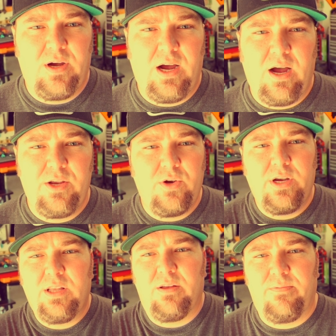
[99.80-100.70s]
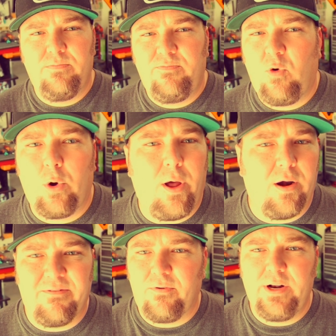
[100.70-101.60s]
Uh, you can get the
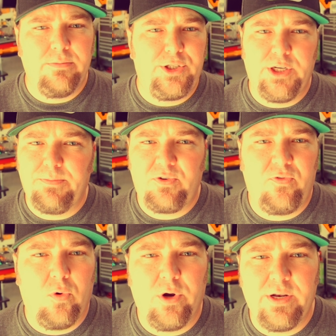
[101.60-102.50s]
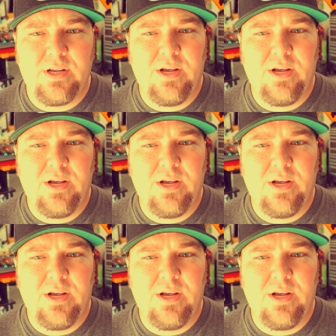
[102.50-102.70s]
$4 Freedom chips for it.